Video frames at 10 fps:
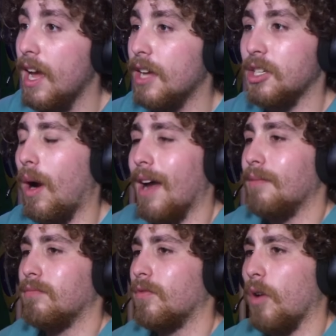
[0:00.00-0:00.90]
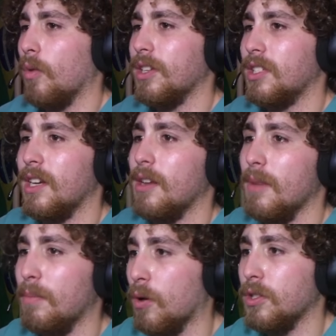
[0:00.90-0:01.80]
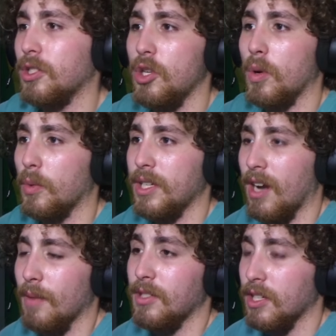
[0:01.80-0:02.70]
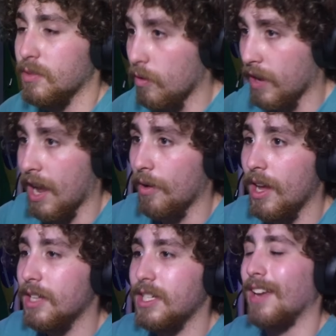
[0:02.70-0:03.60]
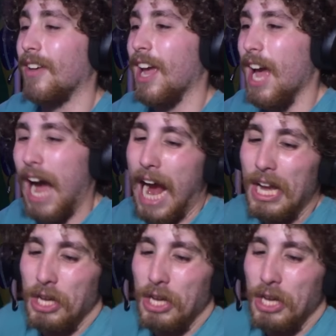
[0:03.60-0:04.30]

so I've only seen him in person 2 or 3 times since moving out. Saying, like, I didn't